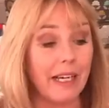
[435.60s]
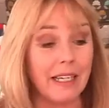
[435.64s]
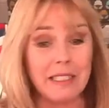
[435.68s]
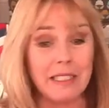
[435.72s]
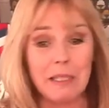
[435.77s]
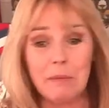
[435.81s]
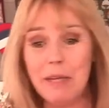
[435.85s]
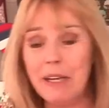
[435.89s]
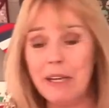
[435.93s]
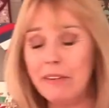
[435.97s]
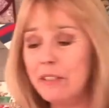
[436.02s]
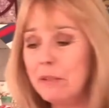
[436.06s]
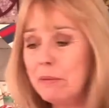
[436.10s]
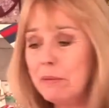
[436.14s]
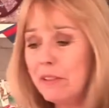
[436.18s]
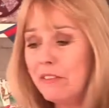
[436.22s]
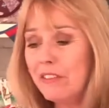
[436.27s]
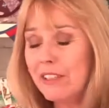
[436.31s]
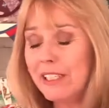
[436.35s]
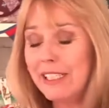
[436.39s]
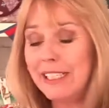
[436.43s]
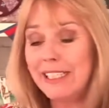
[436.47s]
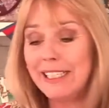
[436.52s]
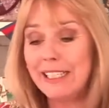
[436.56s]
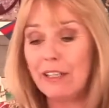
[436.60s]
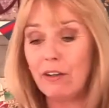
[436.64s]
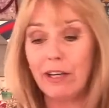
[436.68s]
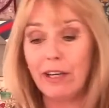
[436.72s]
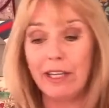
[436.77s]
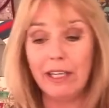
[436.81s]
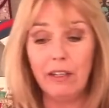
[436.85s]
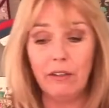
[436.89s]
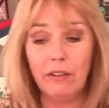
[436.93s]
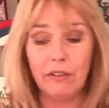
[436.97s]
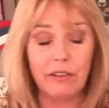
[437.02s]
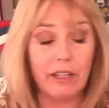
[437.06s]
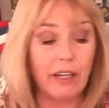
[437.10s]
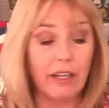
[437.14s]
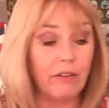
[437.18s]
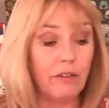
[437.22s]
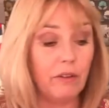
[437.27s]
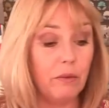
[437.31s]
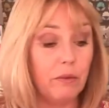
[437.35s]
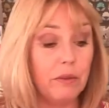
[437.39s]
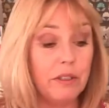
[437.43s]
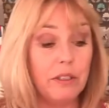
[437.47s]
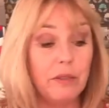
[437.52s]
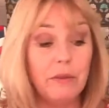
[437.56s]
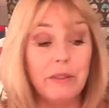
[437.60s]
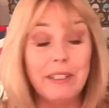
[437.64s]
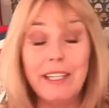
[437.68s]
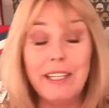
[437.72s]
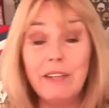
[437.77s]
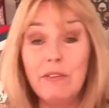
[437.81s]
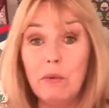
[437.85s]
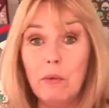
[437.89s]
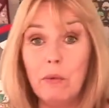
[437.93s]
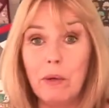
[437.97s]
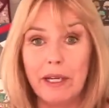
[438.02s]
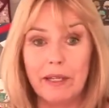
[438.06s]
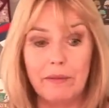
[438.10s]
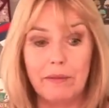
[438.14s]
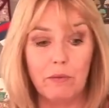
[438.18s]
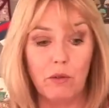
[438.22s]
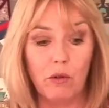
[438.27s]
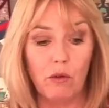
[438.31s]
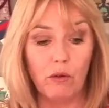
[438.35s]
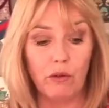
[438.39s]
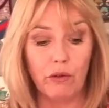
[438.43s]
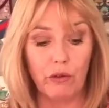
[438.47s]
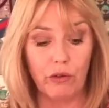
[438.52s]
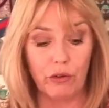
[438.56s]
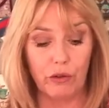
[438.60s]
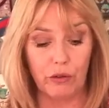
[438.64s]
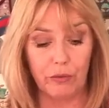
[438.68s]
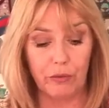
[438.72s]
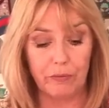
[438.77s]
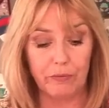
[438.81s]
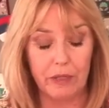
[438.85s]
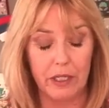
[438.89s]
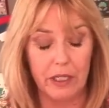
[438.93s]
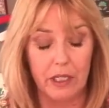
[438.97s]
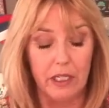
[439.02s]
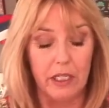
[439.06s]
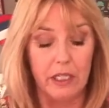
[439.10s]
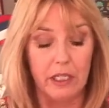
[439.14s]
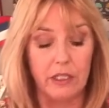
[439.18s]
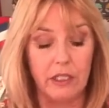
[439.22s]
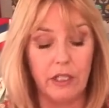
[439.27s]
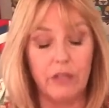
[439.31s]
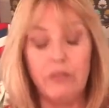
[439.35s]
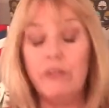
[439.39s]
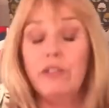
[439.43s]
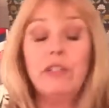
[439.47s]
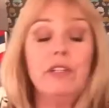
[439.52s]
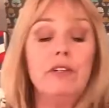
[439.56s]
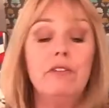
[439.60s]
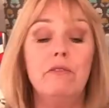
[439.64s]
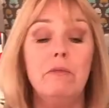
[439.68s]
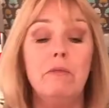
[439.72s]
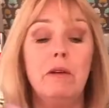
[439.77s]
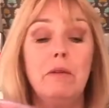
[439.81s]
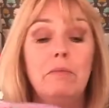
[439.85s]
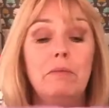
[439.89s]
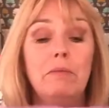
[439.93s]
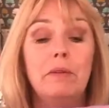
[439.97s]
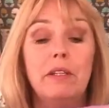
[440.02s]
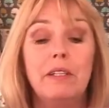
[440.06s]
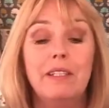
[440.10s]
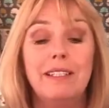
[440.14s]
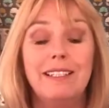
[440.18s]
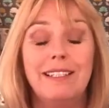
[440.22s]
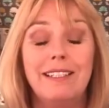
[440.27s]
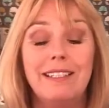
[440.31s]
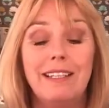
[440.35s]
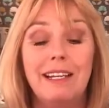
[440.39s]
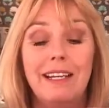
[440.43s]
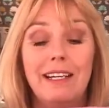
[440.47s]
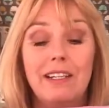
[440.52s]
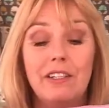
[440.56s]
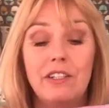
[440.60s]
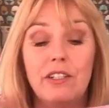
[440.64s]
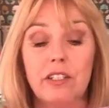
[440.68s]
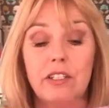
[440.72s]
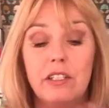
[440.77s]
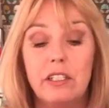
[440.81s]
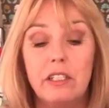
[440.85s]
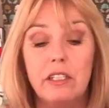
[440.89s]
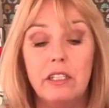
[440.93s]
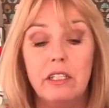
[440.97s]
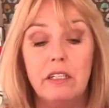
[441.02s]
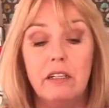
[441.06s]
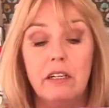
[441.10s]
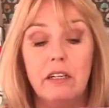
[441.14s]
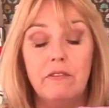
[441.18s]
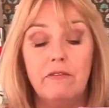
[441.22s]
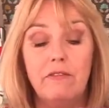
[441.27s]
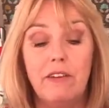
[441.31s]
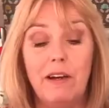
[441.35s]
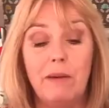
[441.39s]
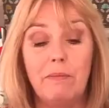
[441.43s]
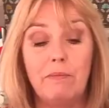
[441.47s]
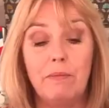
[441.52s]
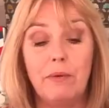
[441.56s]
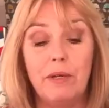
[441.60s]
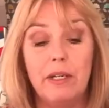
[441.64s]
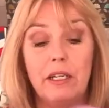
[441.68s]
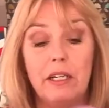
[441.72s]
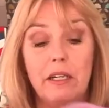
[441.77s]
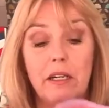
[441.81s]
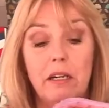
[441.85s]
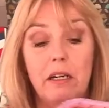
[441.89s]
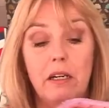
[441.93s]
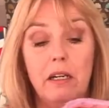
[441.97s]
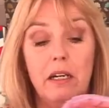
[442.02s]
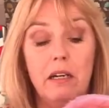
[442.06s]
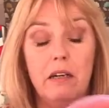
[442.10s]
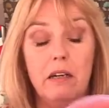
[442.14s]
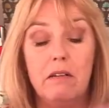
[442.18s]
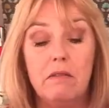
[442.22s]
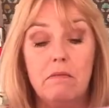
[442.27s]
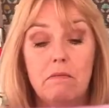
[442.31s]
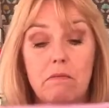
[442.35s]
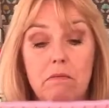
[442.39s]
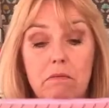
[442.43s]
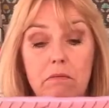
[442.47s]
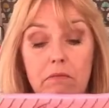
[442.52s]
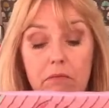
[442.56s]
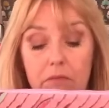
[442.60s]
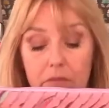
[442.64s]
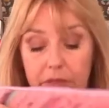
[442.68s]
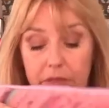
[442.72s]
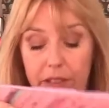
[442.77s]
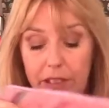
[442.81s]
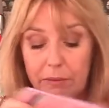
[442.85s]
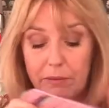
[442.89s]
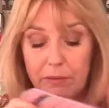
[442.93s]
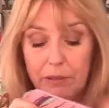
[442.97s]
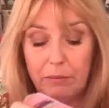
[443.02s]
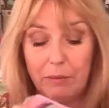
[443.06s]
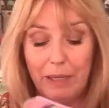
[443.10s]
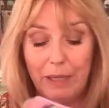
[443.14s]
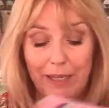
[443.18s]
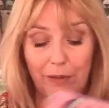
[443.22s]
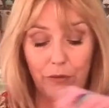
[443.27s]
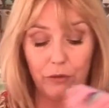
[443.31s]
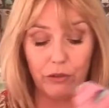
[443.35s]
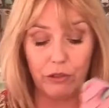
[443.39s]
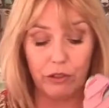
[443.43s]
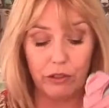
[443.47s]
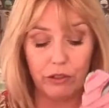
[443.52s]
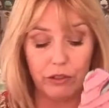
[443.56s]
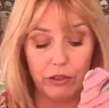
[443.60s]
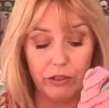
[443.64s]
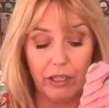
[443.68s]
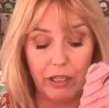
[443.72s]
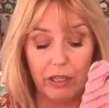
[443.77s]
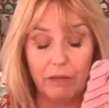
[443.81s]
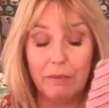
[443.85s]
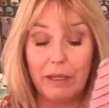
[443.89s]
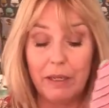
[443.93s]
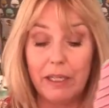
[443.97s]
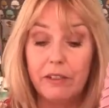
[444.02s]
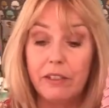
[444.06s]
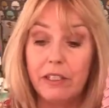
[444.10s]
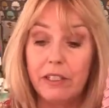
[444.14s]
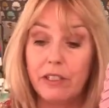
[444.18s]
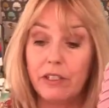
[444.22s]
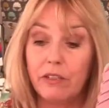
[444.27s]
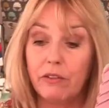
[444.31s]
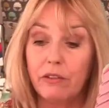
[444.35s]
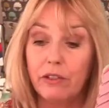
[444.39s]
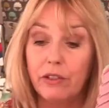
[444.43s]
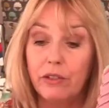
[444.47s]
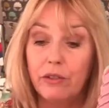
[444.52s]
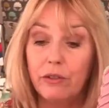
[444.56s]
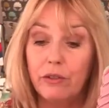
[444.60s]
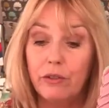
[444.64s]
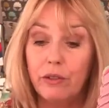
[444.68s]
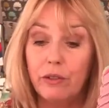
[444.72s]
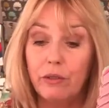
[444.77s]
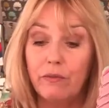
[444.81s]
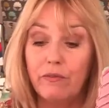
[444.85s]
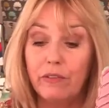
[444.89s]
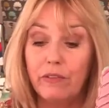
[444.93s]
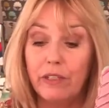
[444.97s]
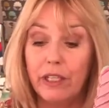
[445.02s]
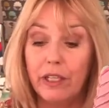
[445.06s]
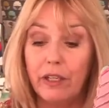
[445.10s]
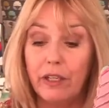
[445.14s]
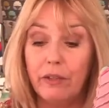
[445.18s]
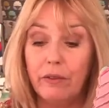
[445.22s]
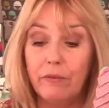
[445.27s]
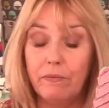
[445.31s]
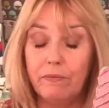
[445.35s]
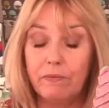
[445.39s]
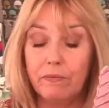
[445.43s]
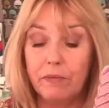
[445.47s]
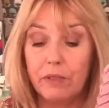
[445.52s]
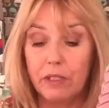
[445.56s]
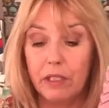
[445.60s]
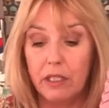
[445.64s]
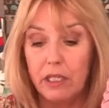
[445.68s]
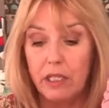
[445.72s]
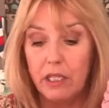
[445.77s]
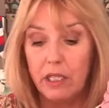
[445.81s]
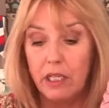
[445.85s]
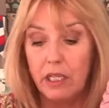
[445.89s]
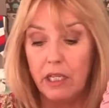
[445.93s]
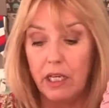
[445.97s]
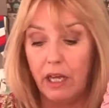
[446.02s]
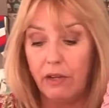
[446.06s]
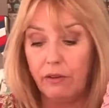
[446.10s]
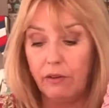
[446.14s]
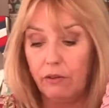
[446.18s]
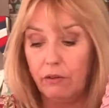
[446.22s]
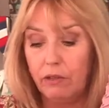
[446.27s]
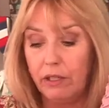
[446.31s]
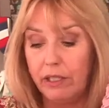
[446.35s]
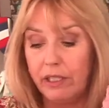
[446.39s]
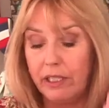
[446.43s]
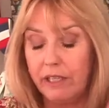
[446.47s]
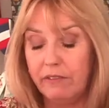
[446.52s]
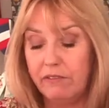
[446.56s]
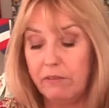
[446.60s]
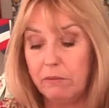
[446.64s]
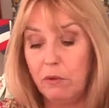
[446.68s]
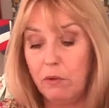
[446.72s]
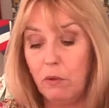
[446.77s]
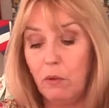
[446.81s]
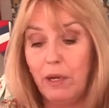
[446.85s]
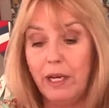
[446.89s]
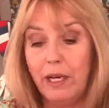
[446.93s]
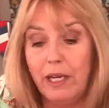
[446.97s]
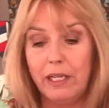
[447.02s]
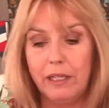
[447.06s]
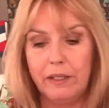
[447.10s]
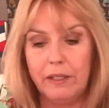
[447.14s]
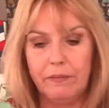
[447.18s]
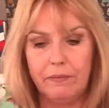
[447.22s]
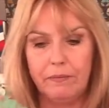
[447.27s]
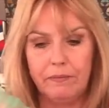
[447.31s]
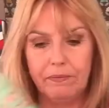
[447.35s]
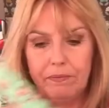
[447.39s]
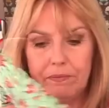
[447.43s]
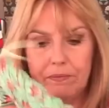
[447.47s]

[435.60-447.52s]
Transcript: as I'm having a bit of a clear out, I thought we'd do a giveaway or two. So do you remember the slashed fabric um, zipped pouches that I made? These are a YouTube video. I thought I'd give them away.